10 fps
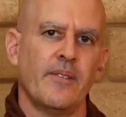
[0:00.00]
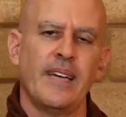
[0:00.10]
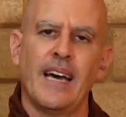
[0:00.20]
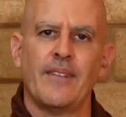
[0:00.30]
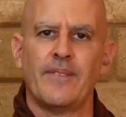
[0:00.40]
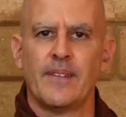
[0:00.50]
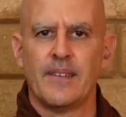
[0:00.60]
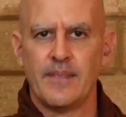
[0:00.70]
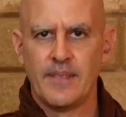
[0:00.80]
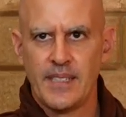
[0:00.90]
We have
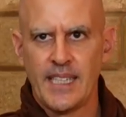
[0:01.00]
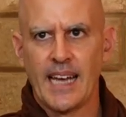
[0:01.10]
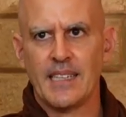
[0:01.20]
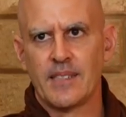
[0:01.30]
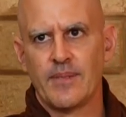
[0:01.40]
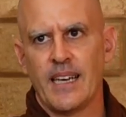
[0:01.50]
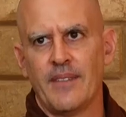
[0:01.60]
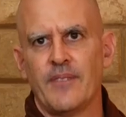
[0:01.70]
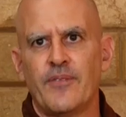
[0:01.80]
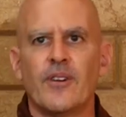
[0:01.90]
chants. We
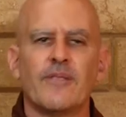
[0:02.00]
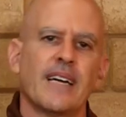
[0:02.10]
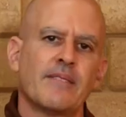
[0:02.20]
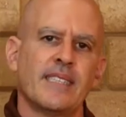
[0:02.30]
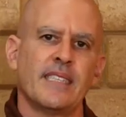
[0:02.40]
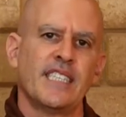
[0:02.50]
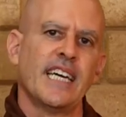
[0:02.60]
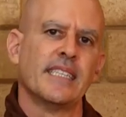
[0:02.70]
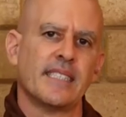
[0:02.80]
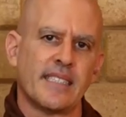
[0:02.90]
have the four requisite
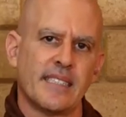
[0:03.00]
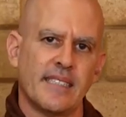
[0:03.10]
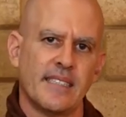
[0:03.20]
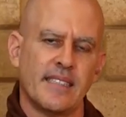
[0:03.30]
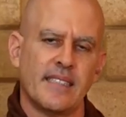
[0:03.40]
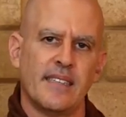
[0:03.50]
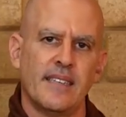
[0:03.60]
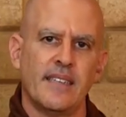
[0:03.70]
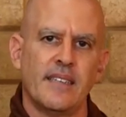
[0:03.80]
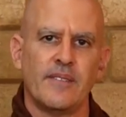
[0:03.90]
chants.
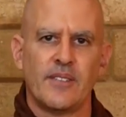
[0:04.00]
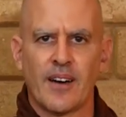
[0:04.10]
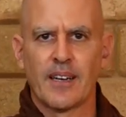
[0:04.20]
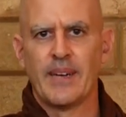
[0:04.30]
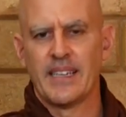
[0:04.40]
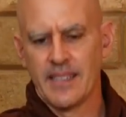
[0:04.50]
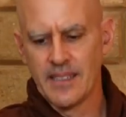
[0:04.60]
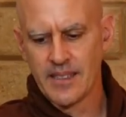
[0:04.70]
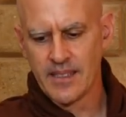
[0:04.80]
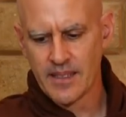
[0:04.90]
We talk about
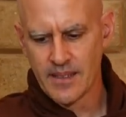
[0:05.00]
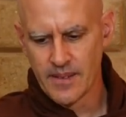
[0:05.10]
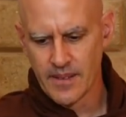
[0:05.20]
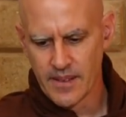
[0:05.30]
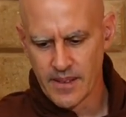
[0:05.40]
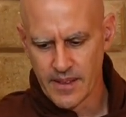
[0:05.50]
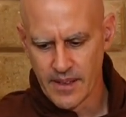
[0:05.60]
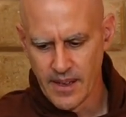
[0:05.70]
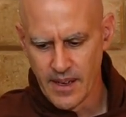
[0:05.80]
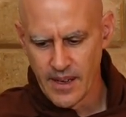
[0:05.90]
the
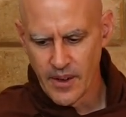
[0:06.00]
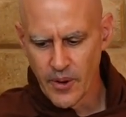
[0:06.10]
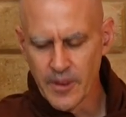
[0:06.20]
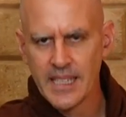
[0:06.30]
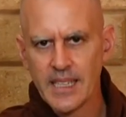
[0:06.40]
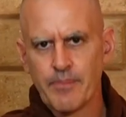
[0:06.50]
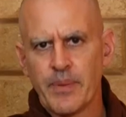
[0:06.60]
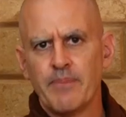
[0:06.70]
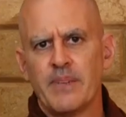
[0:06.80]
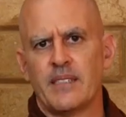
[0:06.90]
only the
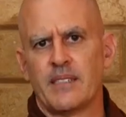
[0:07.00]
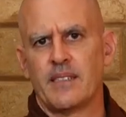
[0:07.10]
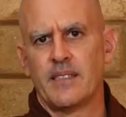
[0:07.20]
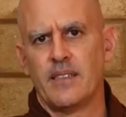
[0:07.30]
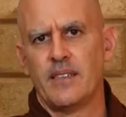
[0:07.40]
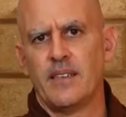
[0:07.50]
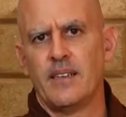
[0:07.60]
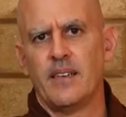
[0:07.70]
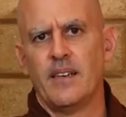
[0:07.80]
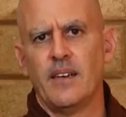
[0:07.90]
purpose
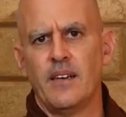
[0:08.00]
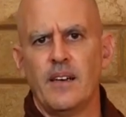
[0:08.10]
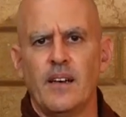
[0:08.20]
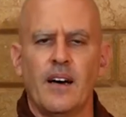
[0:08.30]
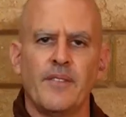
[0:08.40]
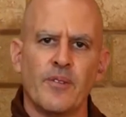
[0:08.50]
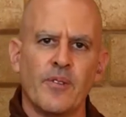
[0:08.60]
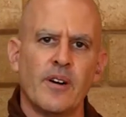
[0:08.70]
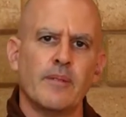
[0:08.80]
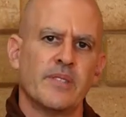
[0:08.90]
of the
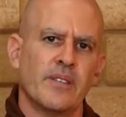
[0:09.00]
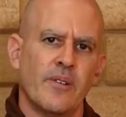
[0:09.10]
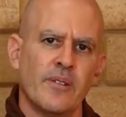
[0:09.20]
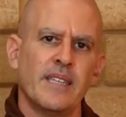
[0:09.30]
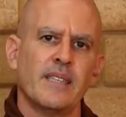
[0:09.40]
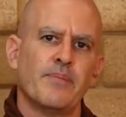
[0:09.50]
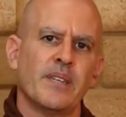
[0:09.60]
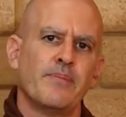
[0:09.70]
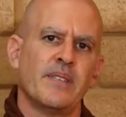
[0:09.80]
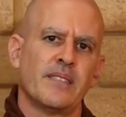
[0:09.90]
robes, and only the
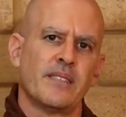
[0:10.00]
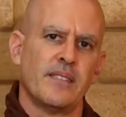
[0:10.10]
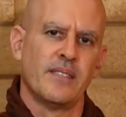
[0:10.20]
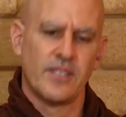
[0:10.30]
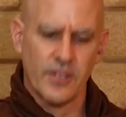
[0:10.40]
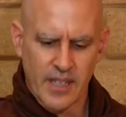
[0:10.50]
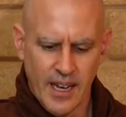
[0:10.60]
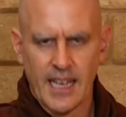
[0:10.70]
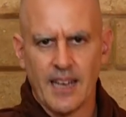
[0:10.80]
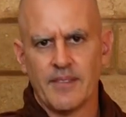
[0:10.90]
purpose is to
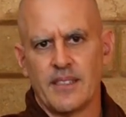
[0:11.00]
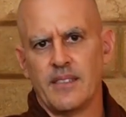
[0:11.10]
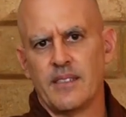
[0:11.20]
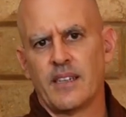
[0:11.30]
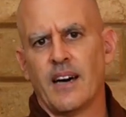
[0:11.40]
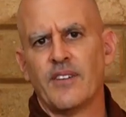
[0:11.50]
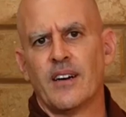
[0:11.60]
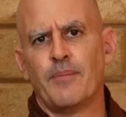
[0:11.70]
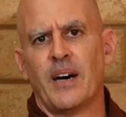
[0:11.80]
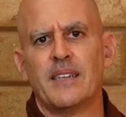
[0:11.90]
ourselves and to cover
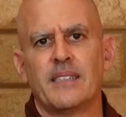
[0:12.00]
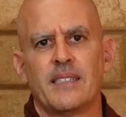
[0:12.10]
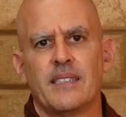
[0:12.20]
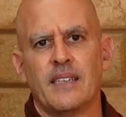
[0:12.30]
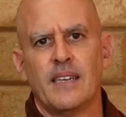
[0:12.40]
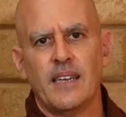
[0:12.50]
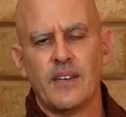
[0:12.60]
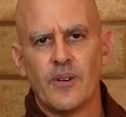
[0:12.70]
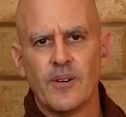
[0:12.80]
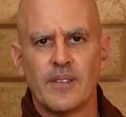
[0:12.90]
our parts.
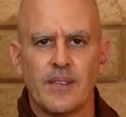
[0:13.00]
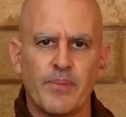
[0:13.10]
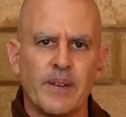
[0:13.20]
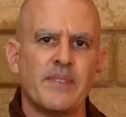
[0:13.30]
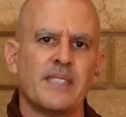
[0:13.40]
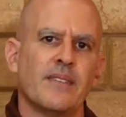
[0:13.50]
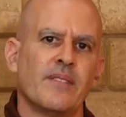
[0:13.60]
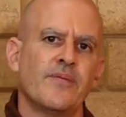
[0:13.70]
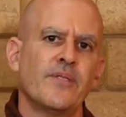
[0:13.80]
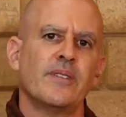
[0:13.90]
You know, the purpose of
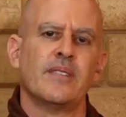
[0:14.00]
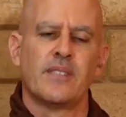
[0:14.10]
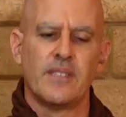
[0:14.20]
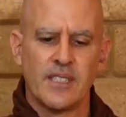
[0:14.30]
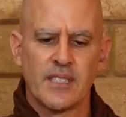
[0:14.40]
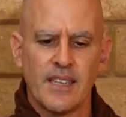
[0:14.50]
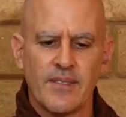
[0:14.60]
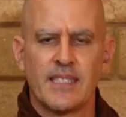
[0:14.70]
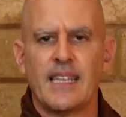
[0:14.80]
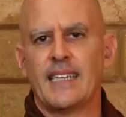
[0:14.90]
the food is to just give
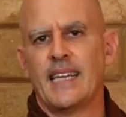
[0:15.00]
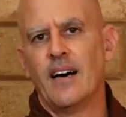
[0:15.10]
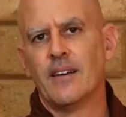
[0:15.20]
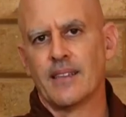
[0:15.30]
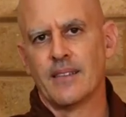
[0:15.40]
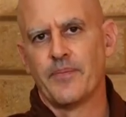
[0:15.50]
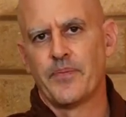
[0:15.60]
us that health,